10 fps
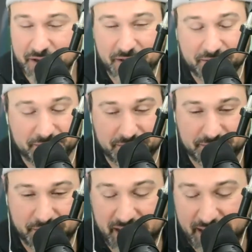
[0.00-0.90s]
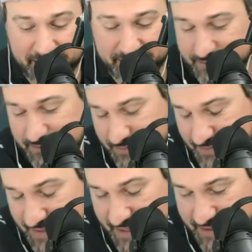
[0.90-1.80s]
uh, I mean, I,
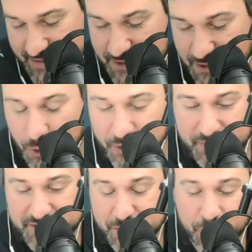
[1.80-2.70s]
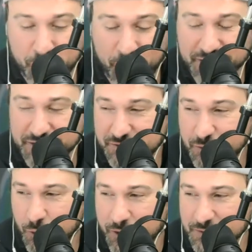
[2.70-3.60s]
loaded. I mean, it's a loaded question, of
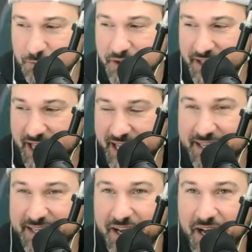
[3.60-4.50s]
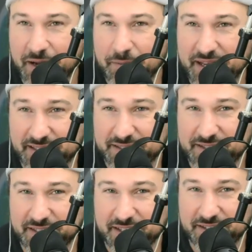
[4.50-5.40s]
course, but mm-hmm. like, um, and
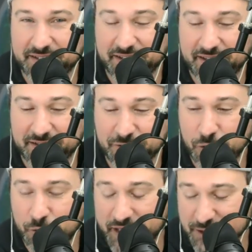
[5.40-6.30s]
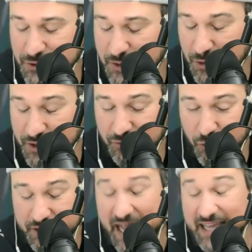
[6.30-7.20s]
it's and and you know what answer I'm looking
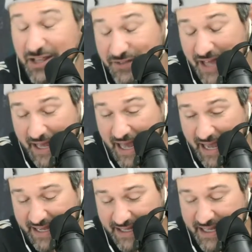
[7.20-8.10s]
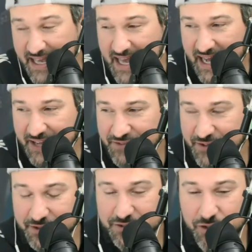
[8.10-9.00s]
for. I love. It. I I I
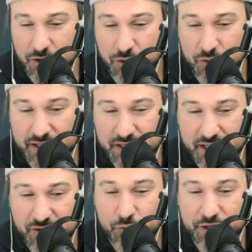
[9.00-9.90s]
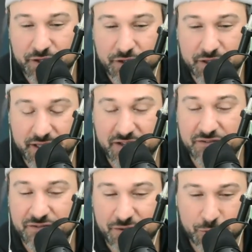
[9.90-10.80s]
feel as though if we could
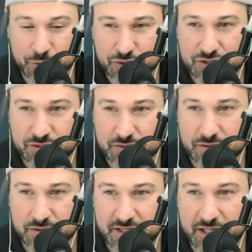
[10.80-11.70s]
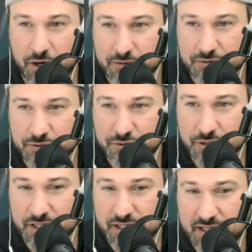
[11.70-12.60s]
infuse the arts
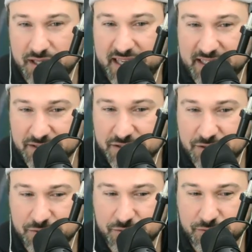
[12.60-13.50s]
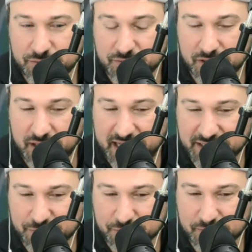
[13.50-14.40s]
mm-hmm. into the
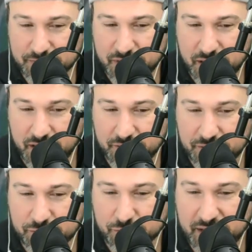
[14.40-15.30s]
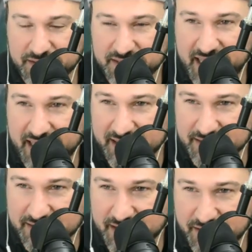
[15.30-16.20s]
classroom uh, throughout the day
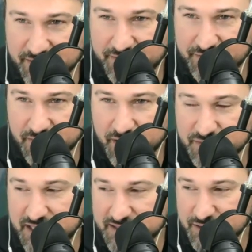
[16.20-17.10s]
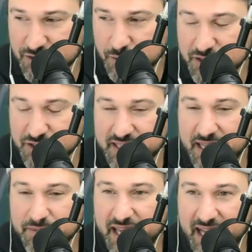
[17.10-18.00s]
instead of obsessing so much on
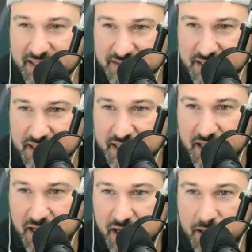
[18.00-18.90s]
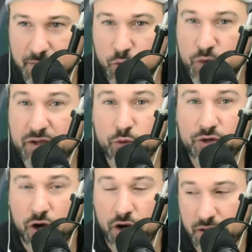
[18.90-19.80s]
MCAS, um, right. we
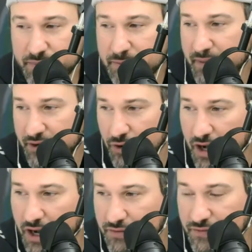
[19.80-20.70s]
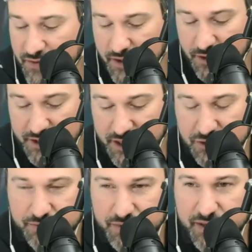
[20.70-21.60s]
would all be better off. Our right.
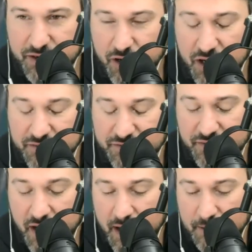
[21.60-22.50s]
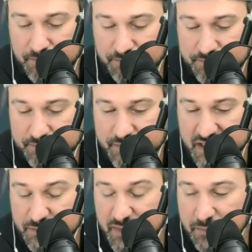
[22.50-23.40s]
kids would be better off. Um,
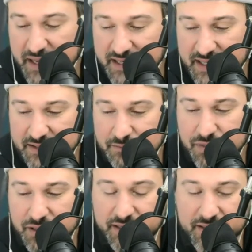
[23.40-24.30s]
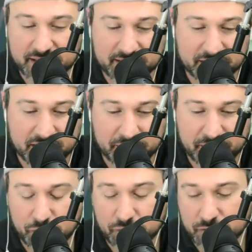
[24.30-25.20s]
that's my opinion, but I think a lot of
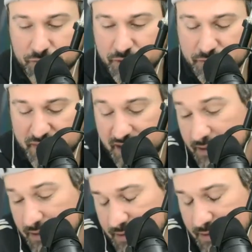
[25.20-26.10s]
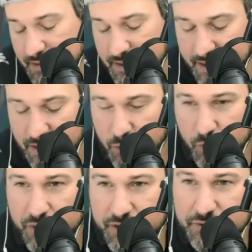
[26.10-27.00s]
people would agree with me. Uh,
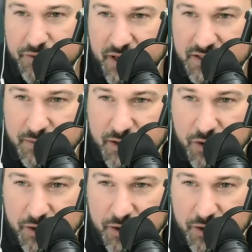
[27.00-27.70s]
what are your thoughts about